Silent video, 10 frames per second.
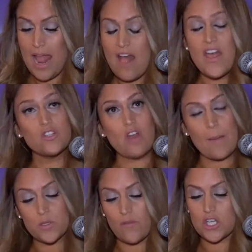then
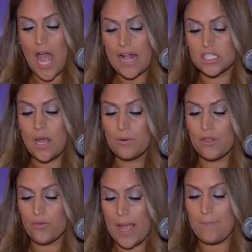dropped off child number
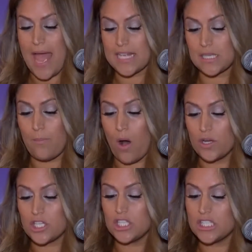three at basketball
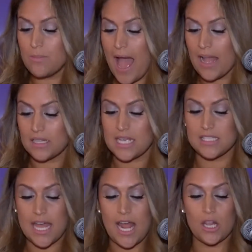where she smiled and
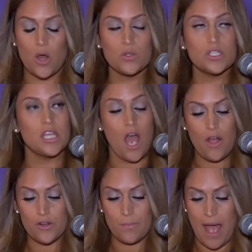said hello to the
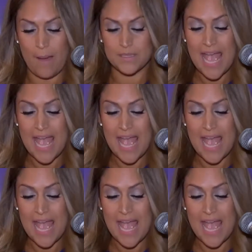other moms,